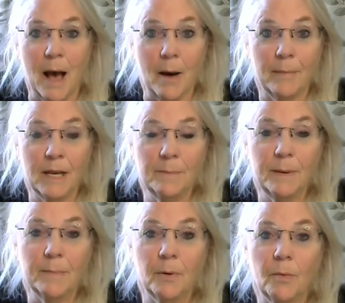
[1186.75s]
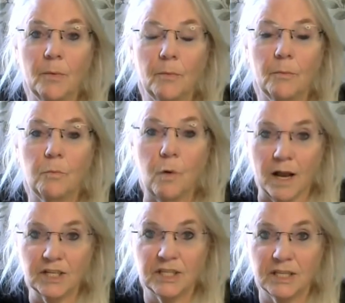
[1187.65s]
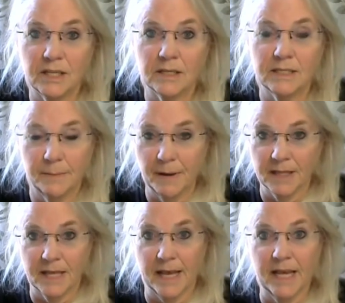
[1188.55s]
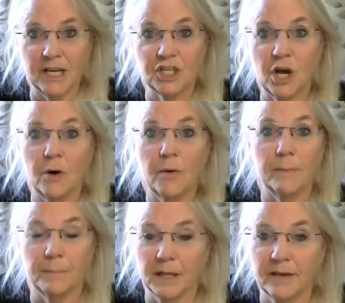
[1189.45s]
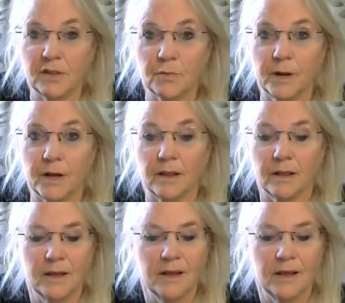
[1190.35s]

how many people watch the seatbelt psychic show and believe it's real.